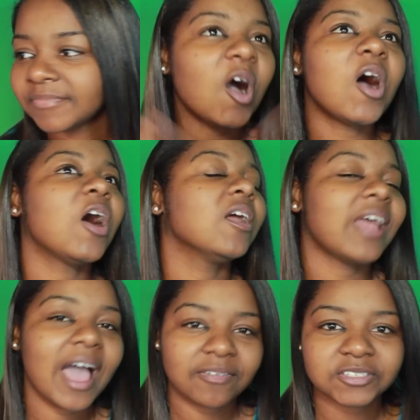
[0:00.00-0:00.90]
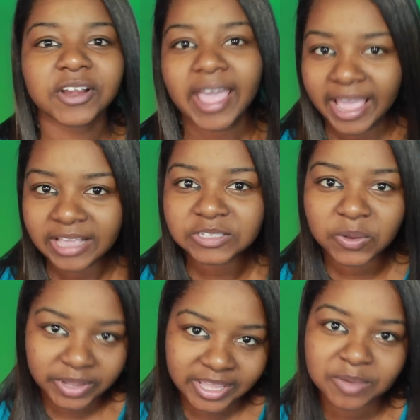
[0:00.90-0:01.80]
All after
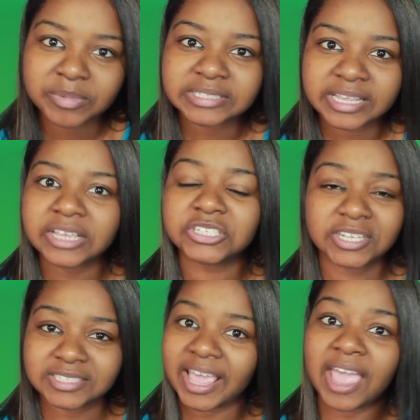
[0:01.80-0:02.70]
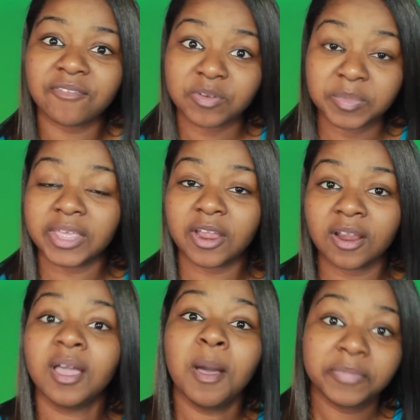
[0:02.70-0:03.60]
Hazel E and Masika just came from
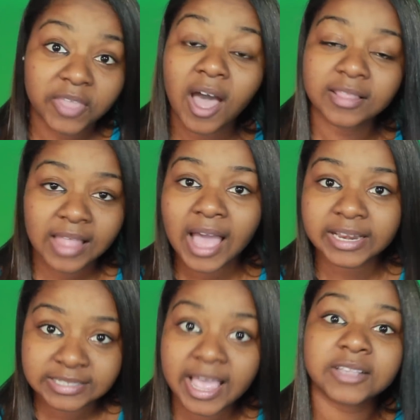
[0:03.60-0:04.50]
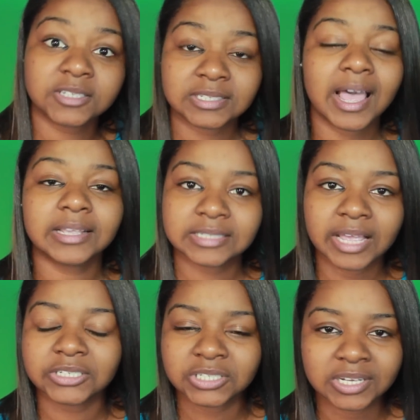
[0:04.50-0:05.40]
their Thought Lottie's exercise
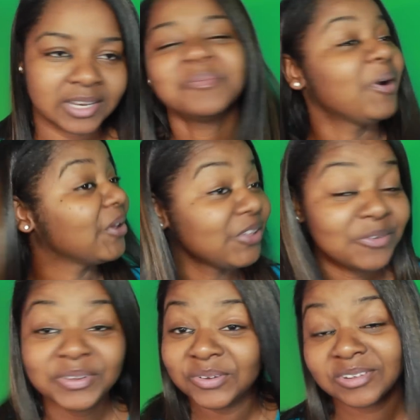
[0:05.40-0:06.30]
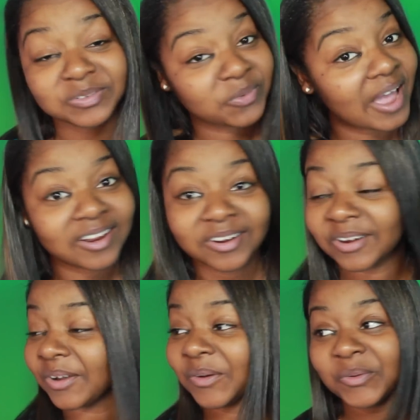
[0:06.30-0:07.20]
session. Moni, you be doing some writing,
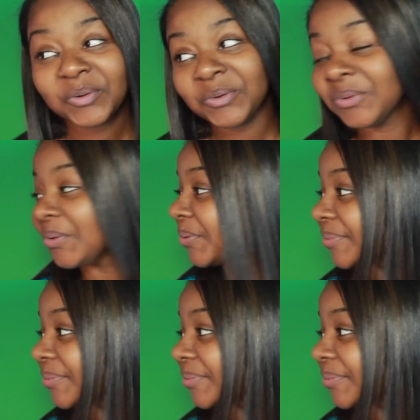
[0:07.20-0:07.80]
girl. Woo.